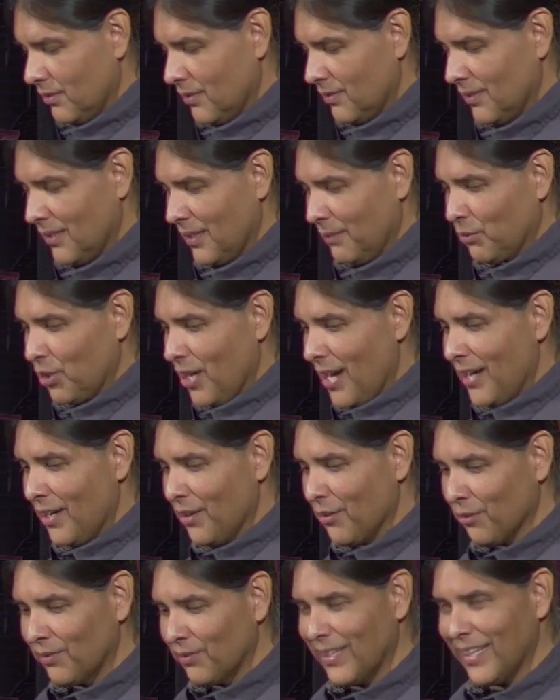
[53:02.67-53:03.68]
And I'm trying
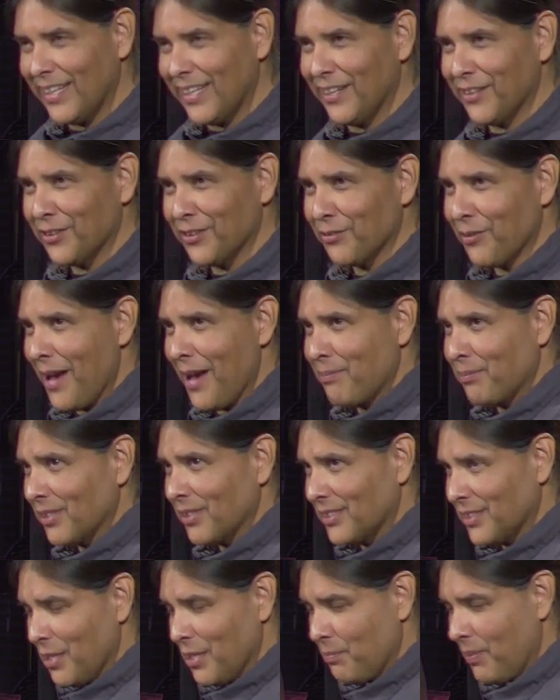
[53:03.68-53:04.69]
to get here to wrap
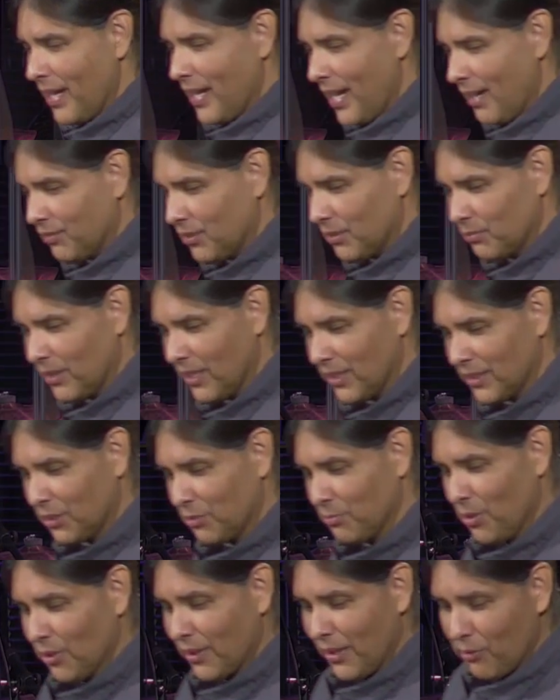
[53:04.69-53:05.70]
this up. I have some
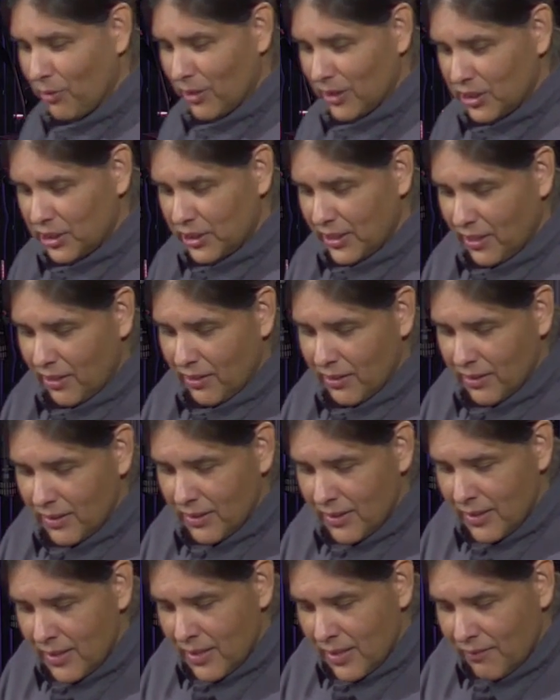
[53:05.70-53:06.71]
testimony I want to share.
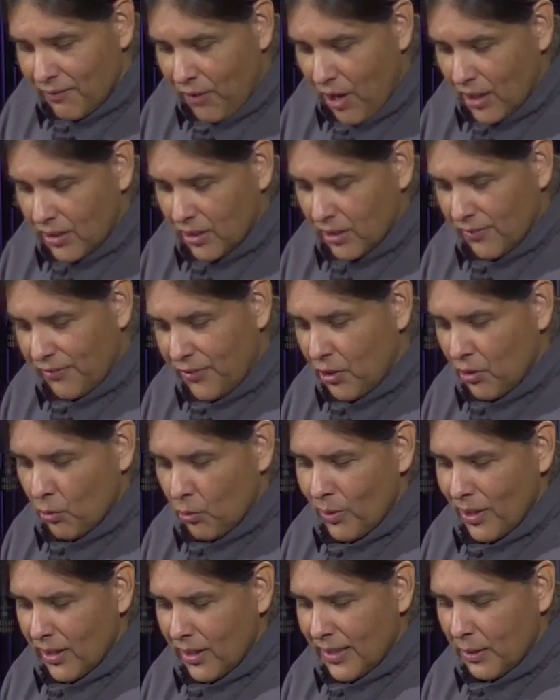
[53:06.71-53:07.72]
Father, if you are
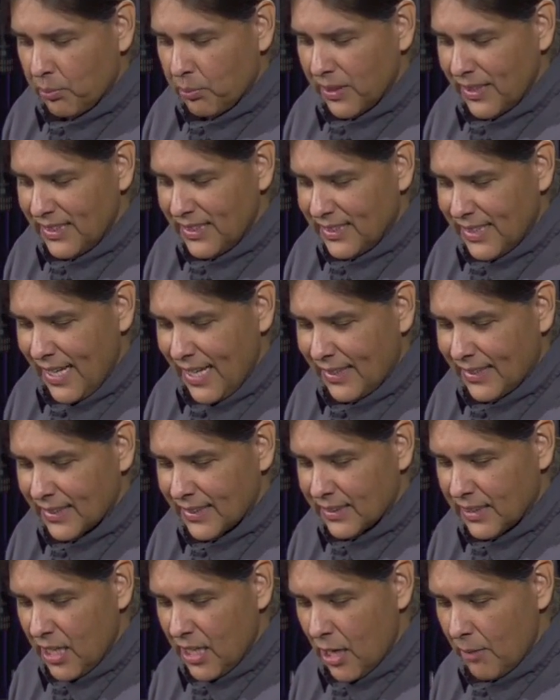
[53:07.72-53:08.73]
willing, please take this
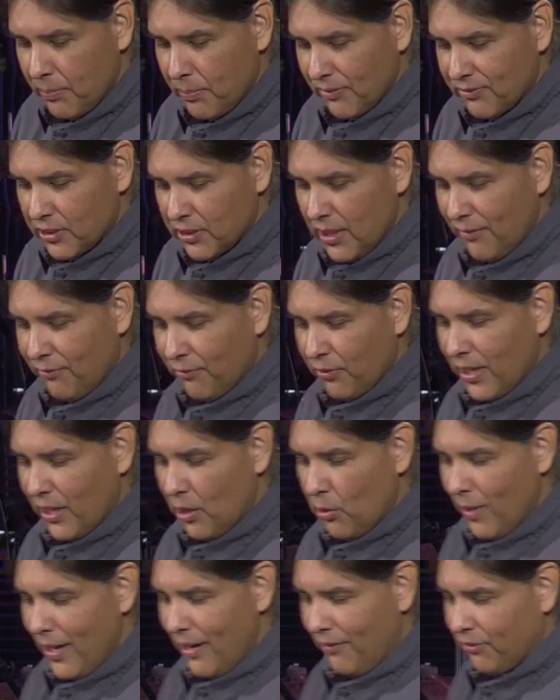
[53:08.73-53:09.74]
cup of suffering
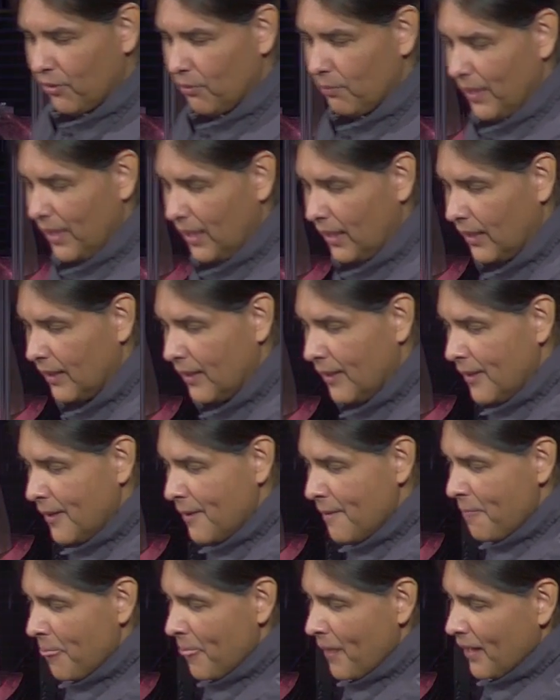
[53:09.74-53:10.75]
away from me.
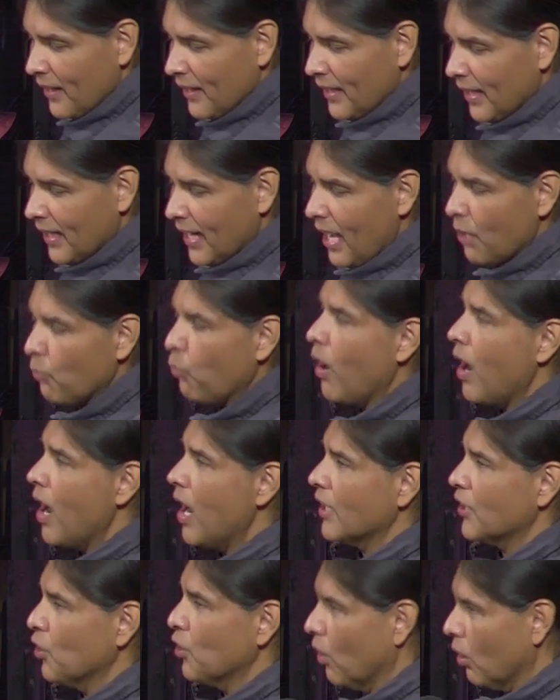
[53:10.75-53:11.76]
Yet I
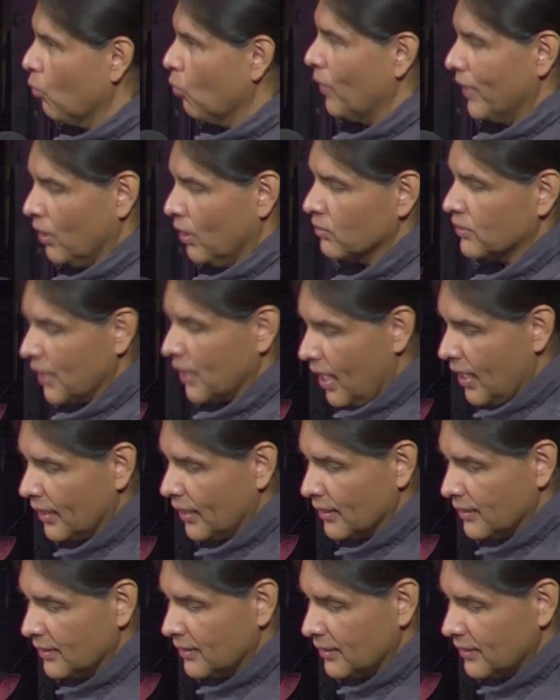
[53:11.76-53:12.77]
want your will
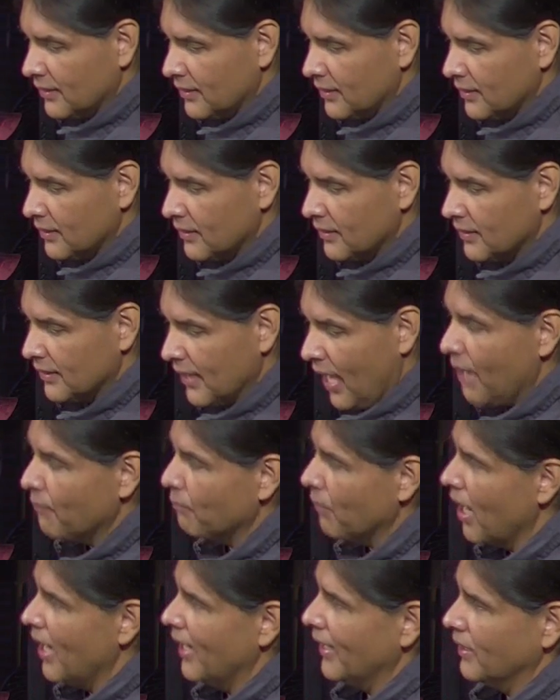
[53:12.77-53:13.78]
done, not
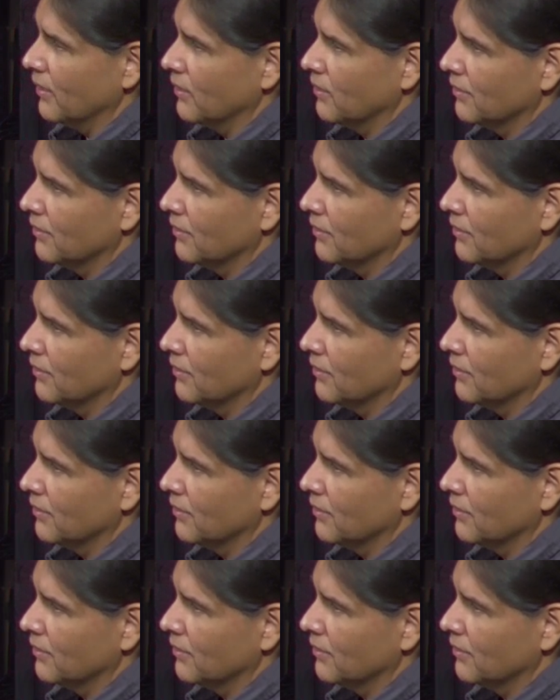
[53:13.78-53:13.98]
mine.